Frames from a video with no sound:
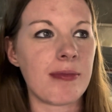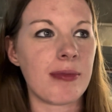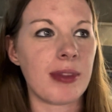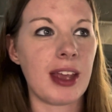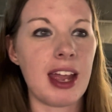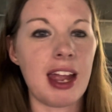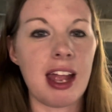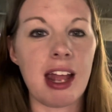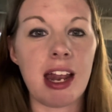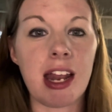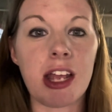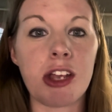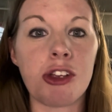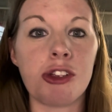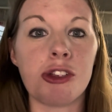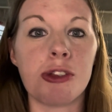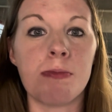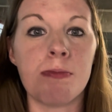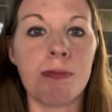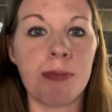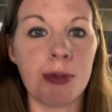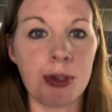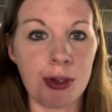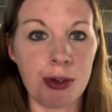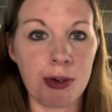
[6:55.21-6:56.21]
It is
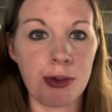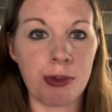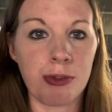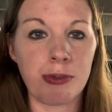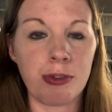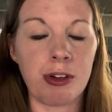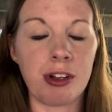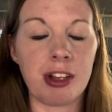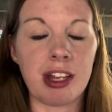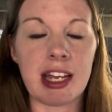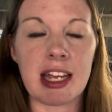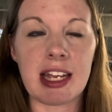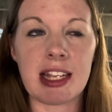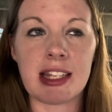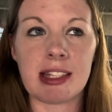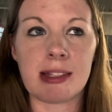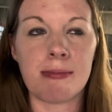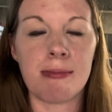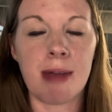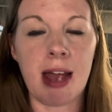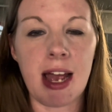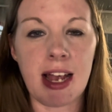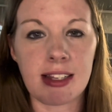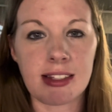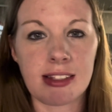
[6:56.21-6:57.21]
beautiful. It's
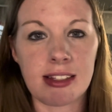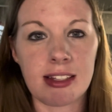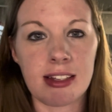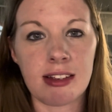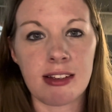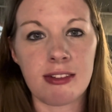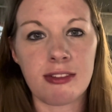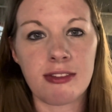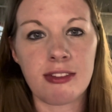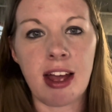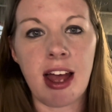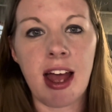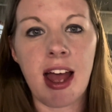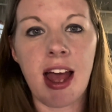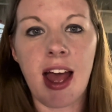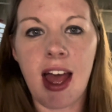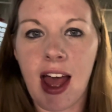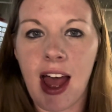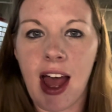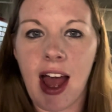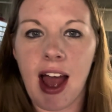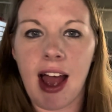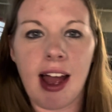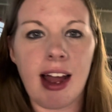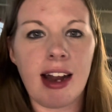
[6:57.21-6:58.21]
massive.
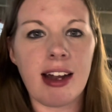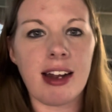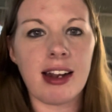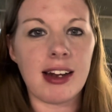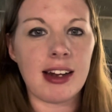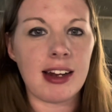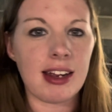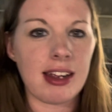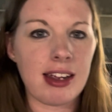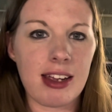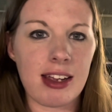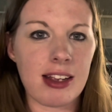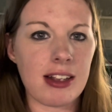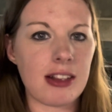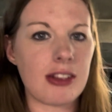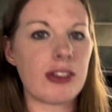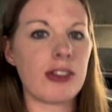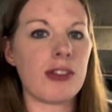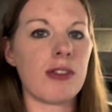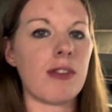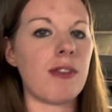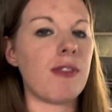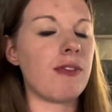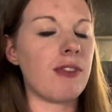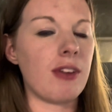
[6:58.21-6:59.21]
I didn't get
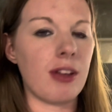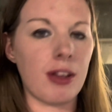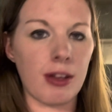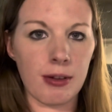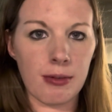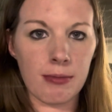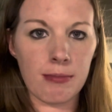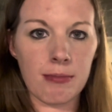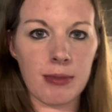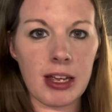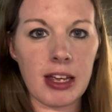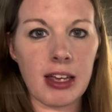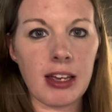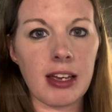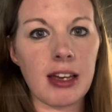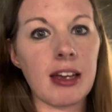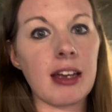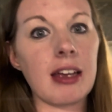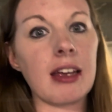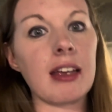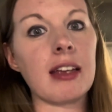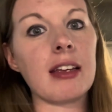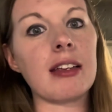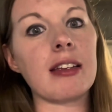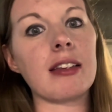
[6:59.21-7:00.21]
to film
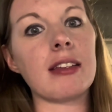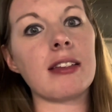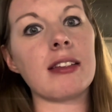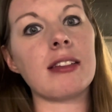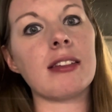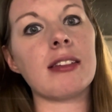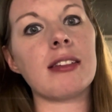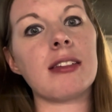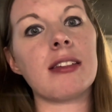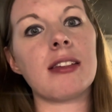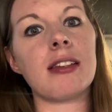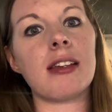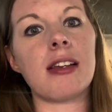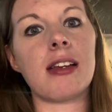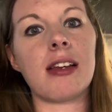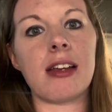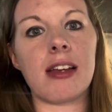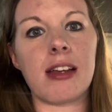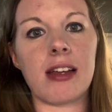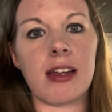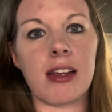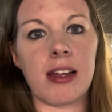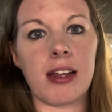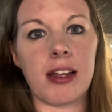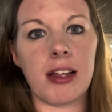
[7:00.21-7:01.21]
because
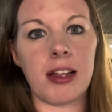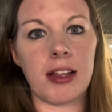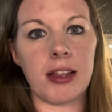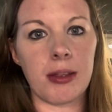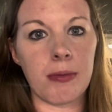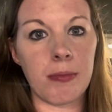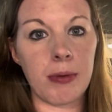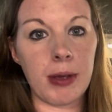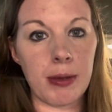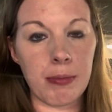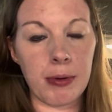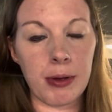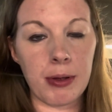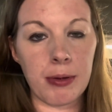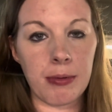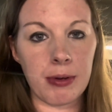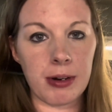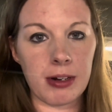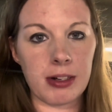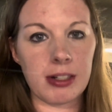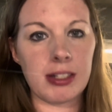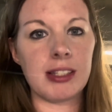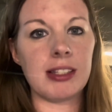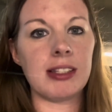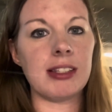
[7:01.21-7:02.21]
the people
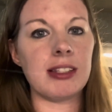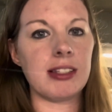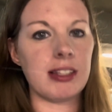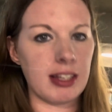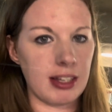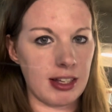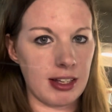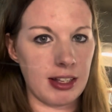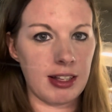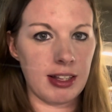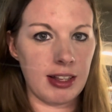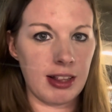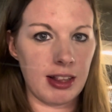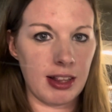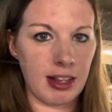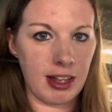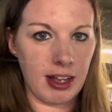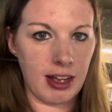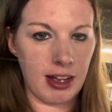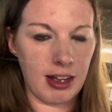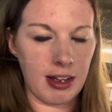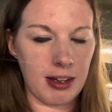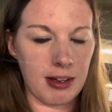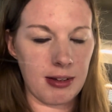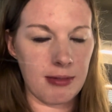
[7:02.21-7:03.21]
were still
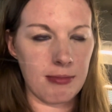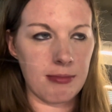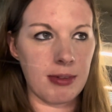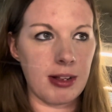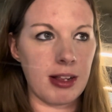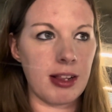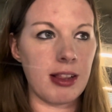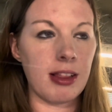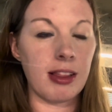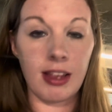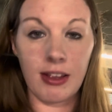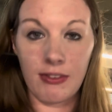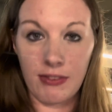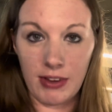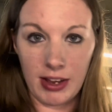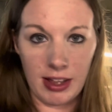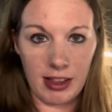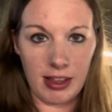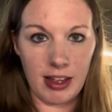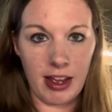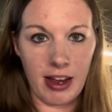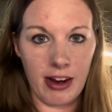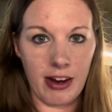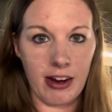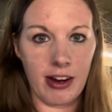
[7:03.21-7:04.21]
living
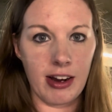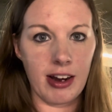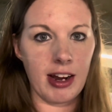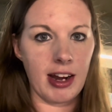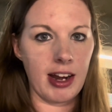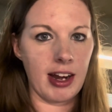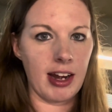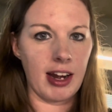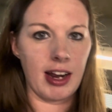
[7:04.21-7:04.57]
there and